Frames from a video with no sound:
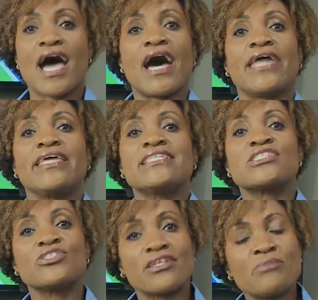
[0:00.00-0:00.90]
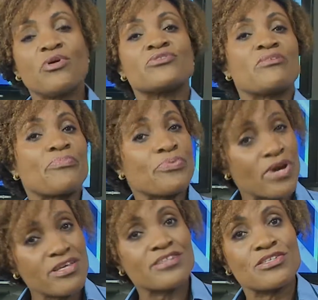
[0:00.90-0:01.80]
and it is not about our
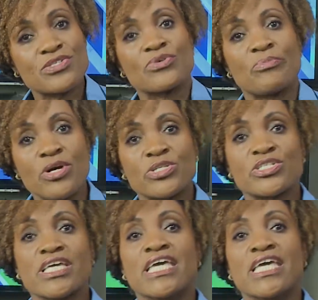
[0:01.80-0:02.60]
product so much.